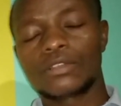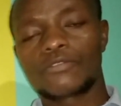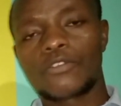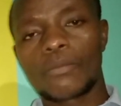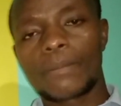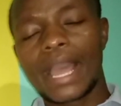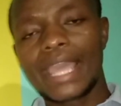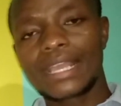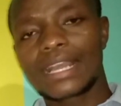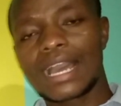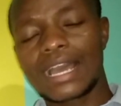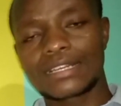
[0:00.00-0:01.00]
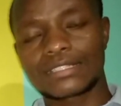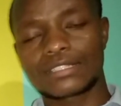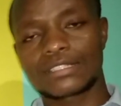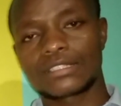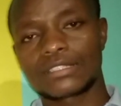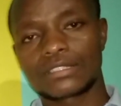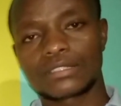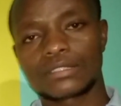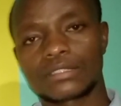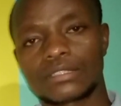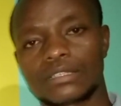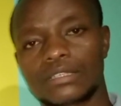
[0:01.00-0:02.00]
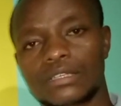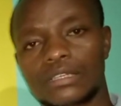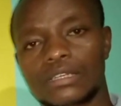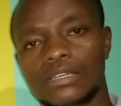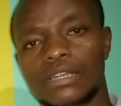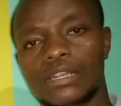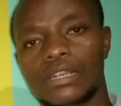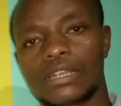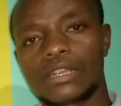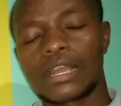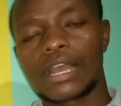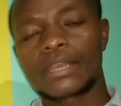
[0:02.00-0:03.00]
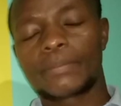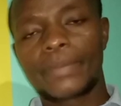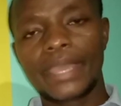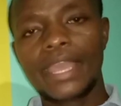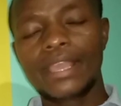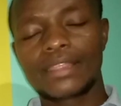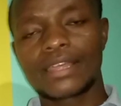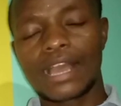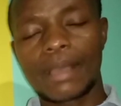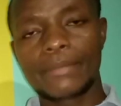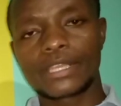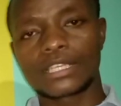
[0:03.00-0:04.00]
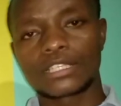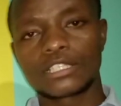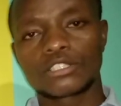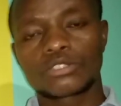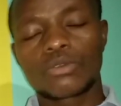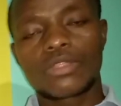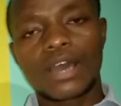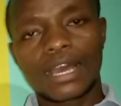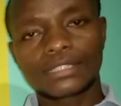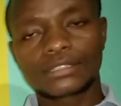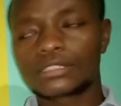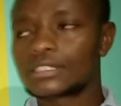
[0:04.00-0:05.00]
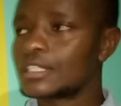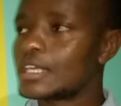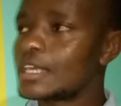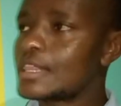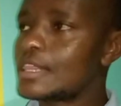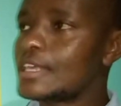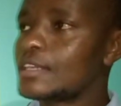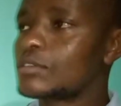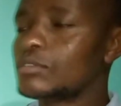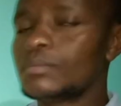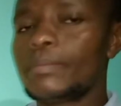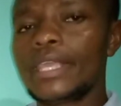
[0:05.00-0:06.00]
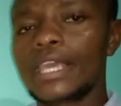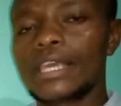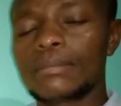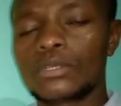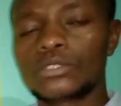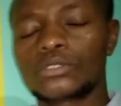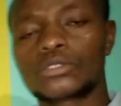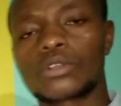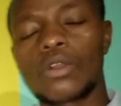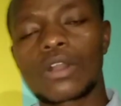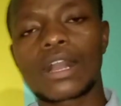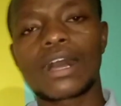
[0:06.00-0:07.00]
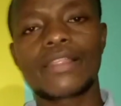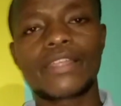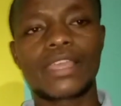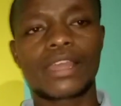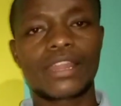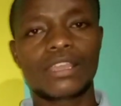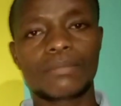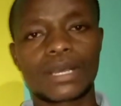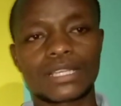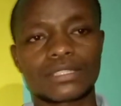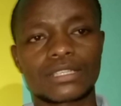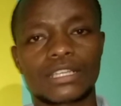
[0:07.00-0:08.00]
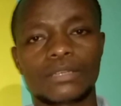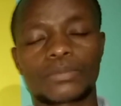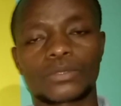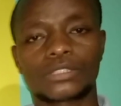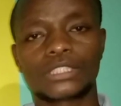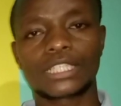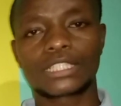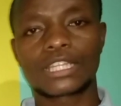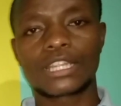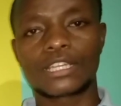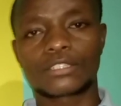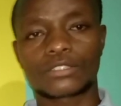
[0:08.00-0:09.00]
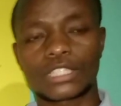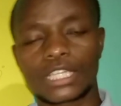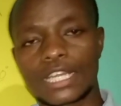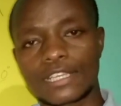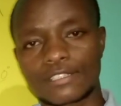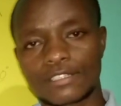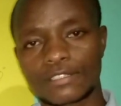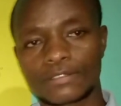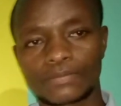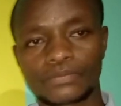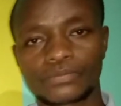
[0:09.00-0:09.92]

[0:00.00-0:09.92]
for buying guns and paying the army so that they could be able to conquer their neighbors and protect the traders,